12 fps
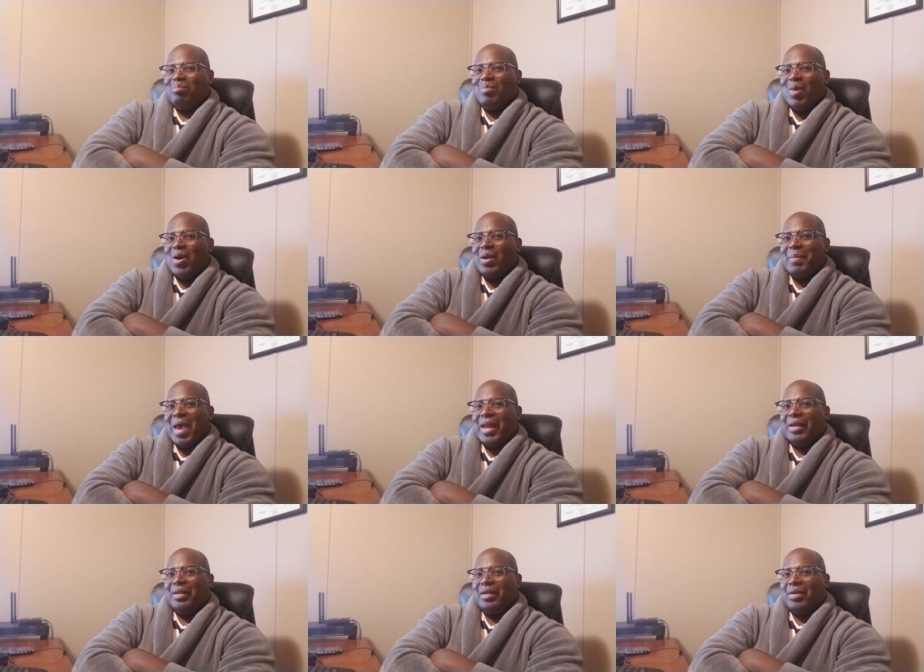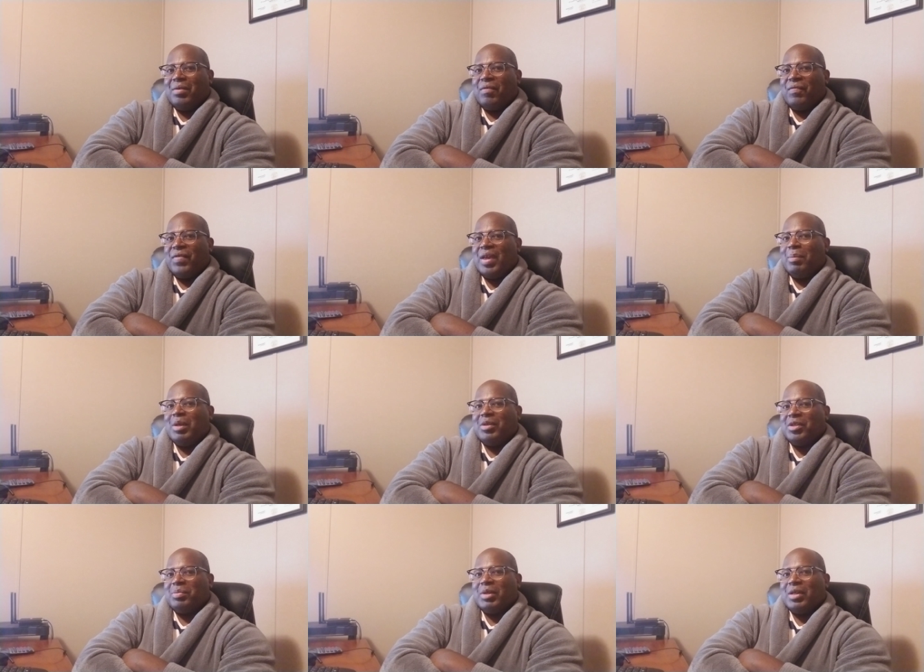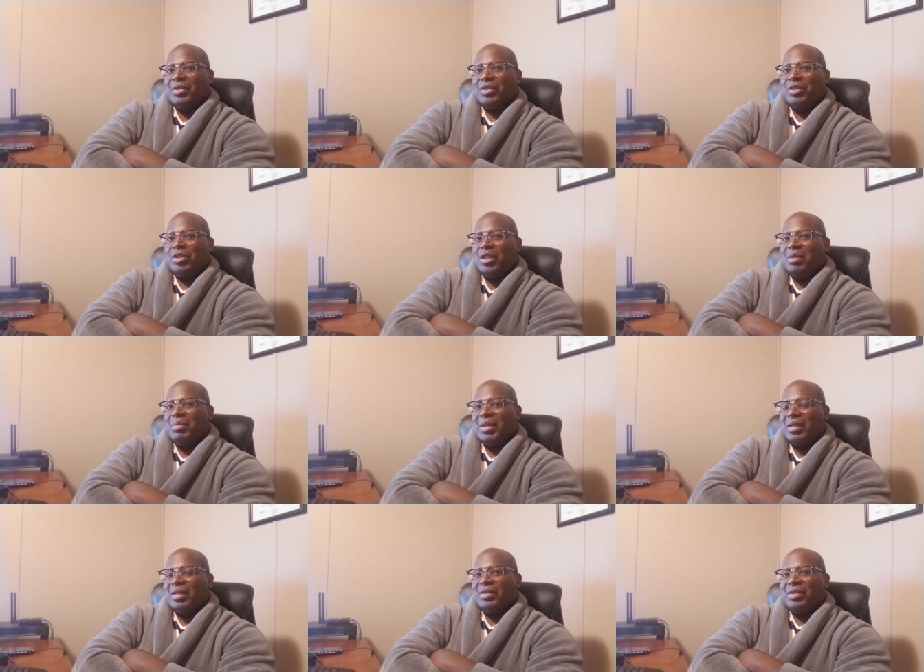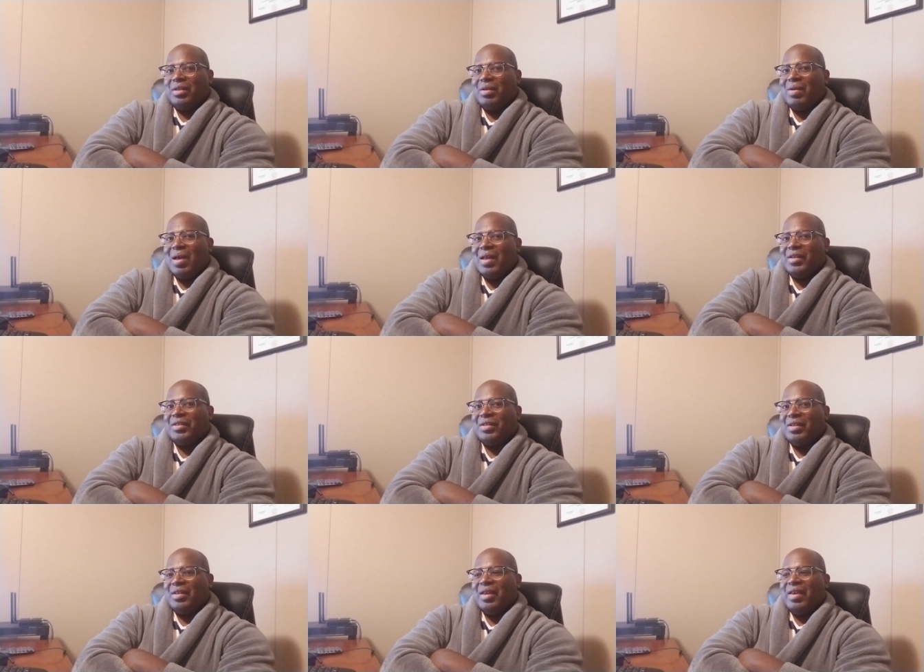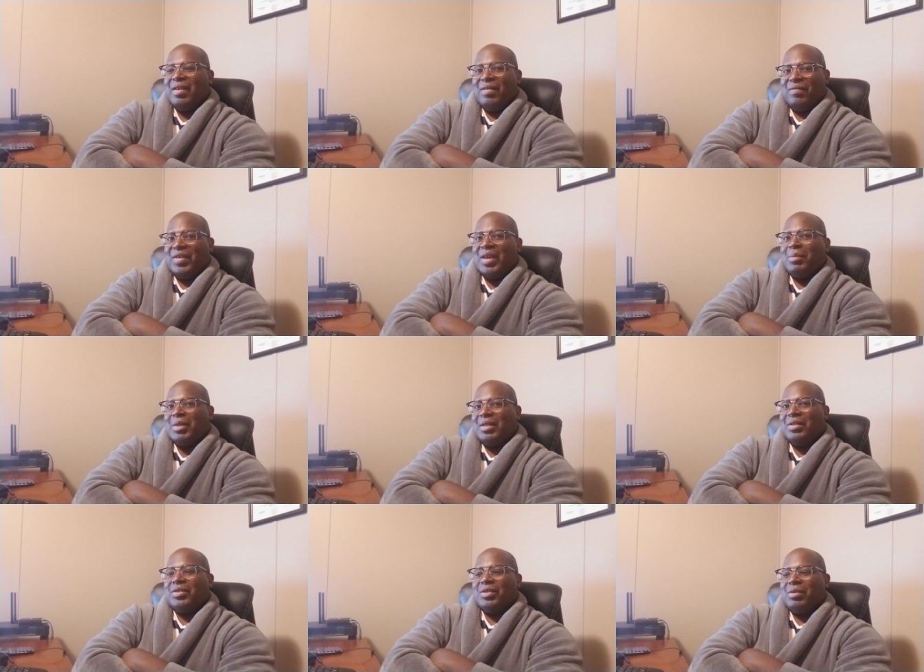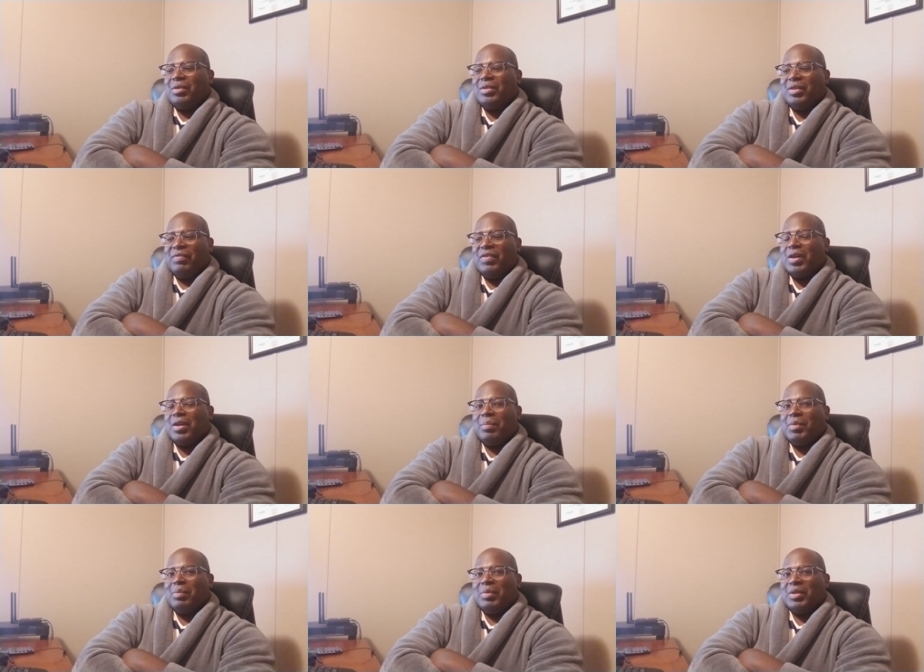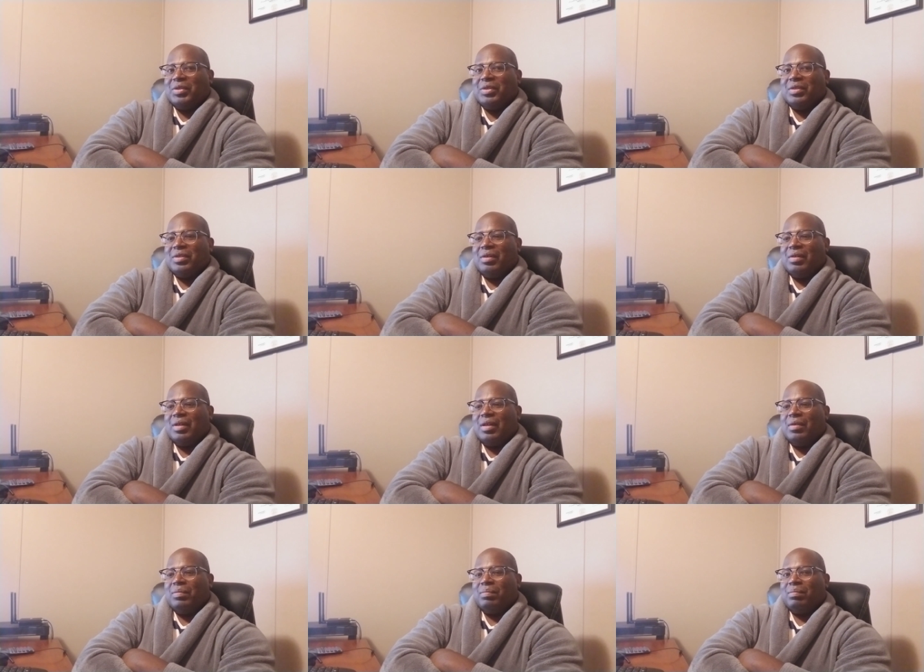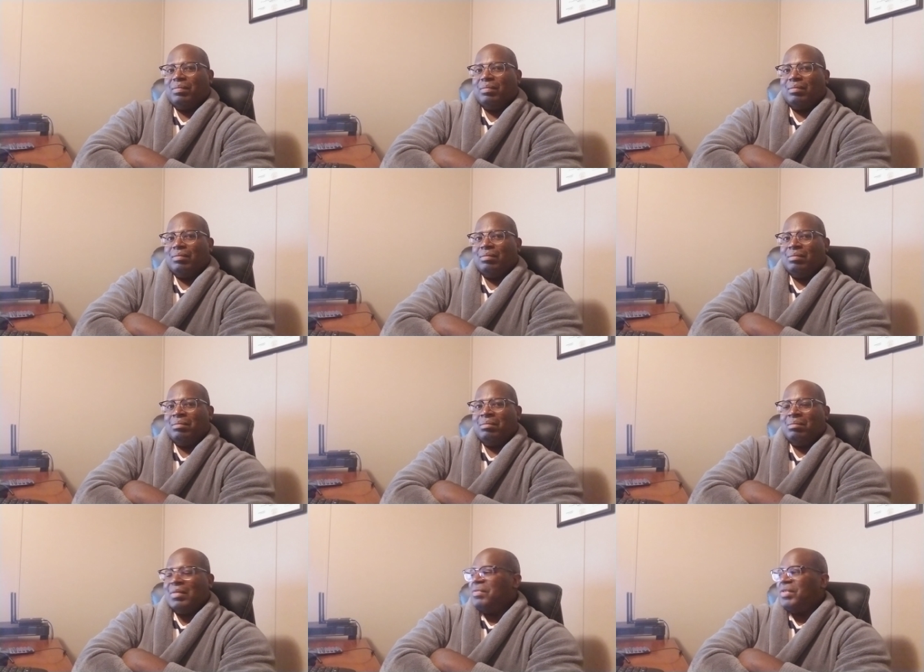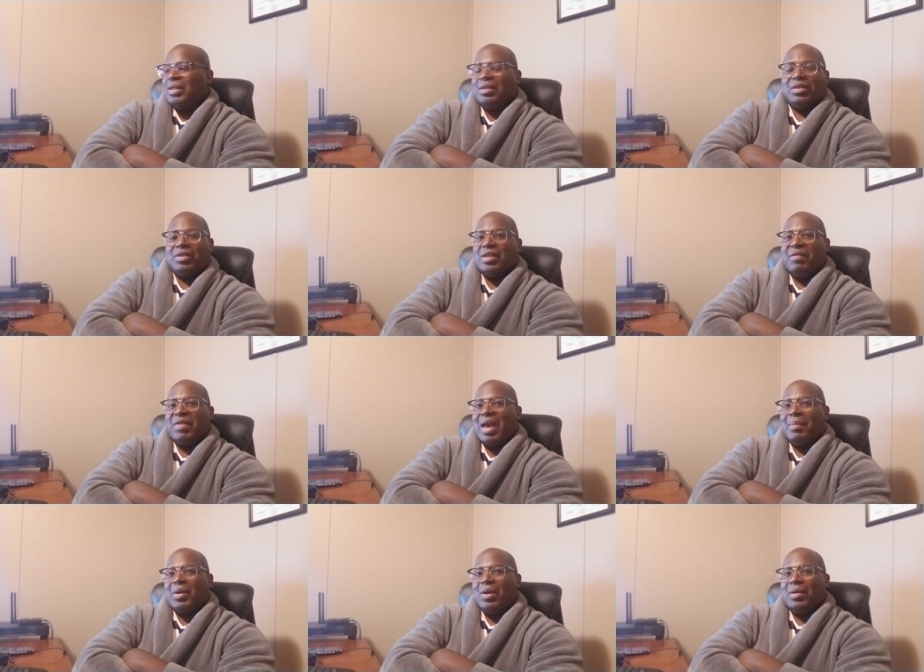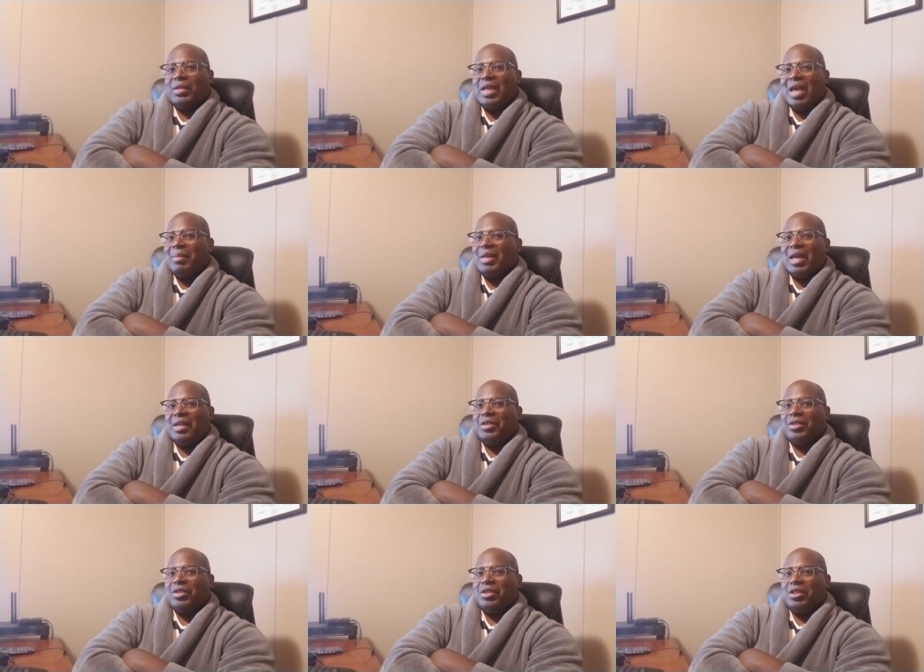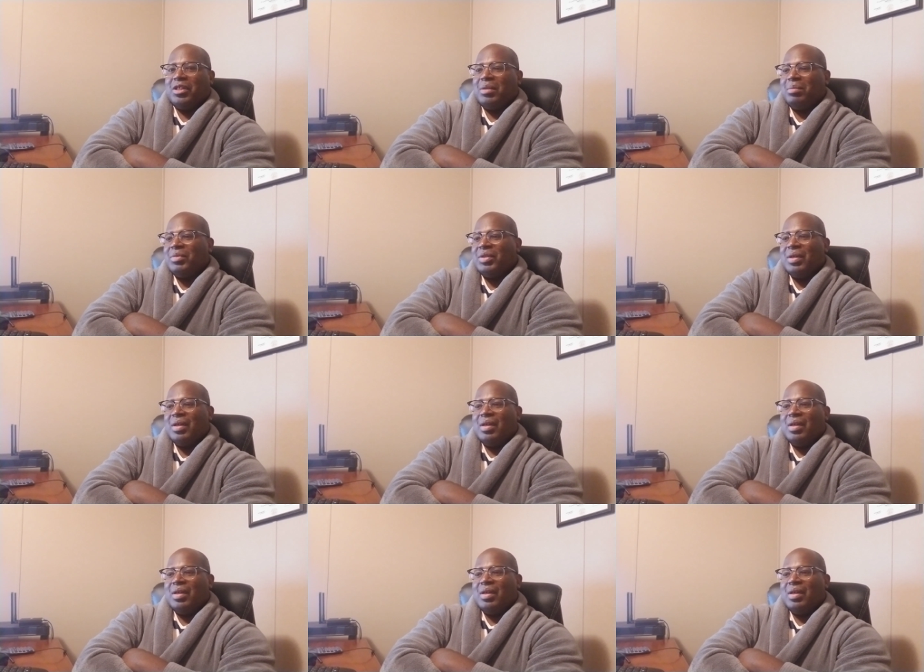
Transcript: automatically go to family just because it's cheap, because, you know, honestly, family can seriously fuck up your business here, you know. I've seen this stuff happen all the time, and not just gyms,